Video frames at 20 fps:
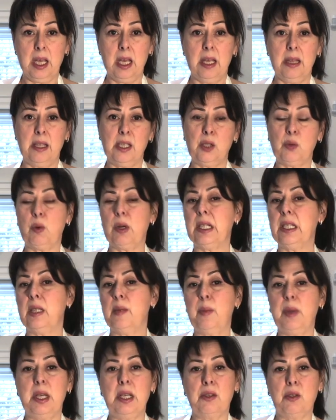This
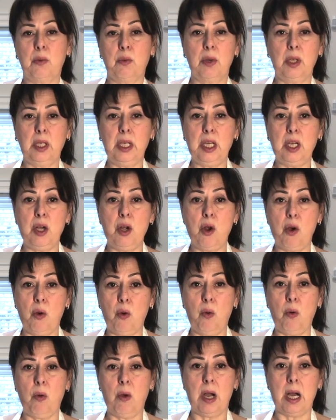recipe is really
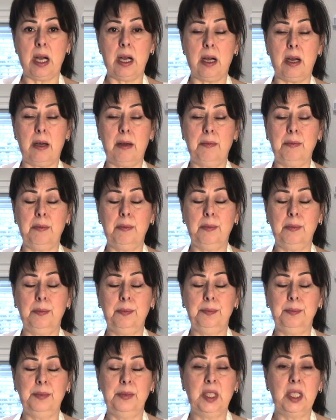
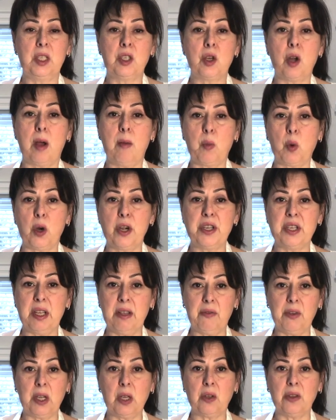it's not more
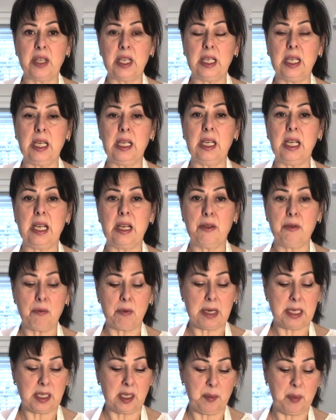difficult than any other
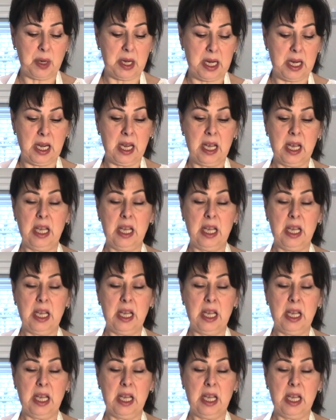recipe.